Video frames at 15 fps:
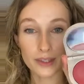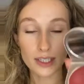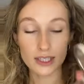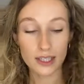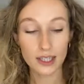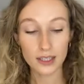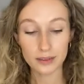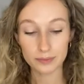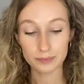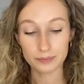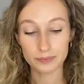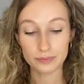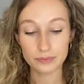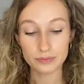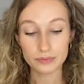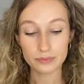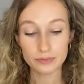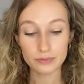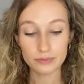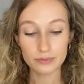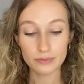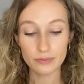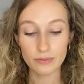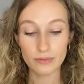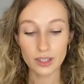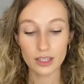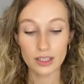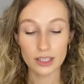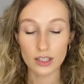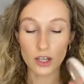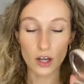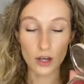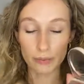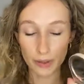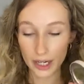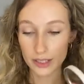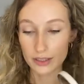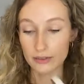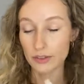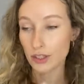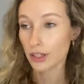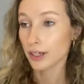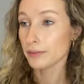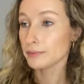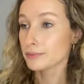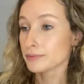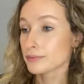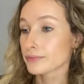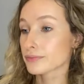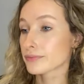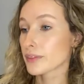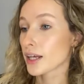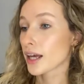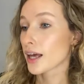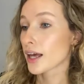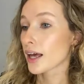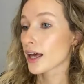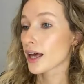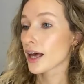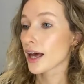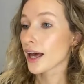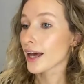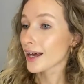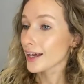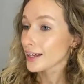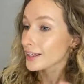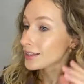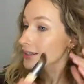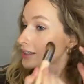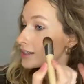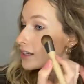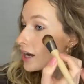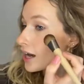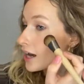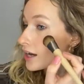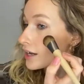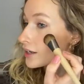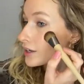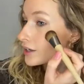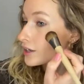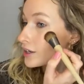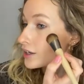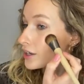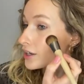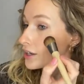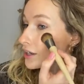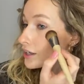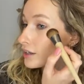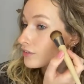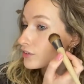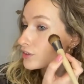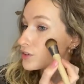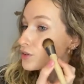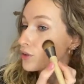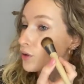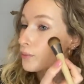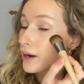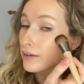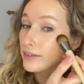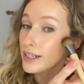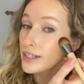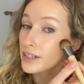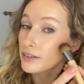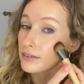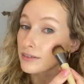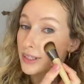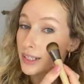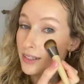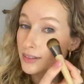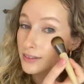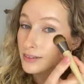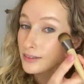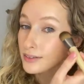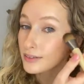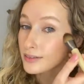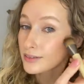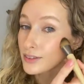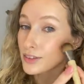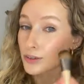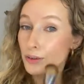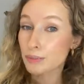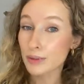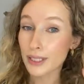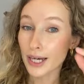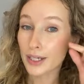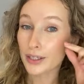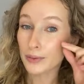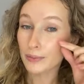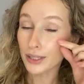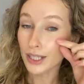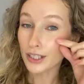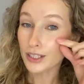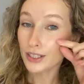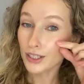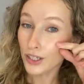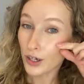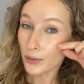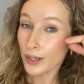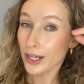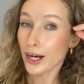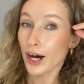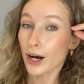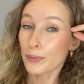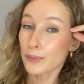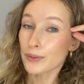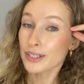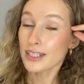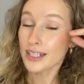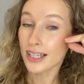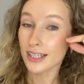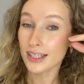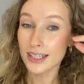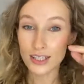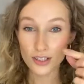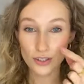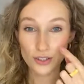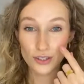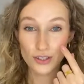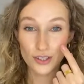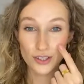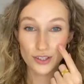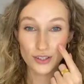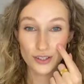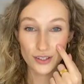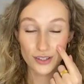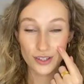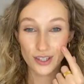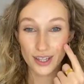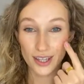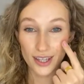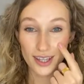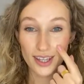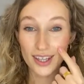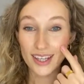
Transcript: This color. This is her brand. Sorry. And if you saw my recent reel, you apply your blush going upwards like this, not just on the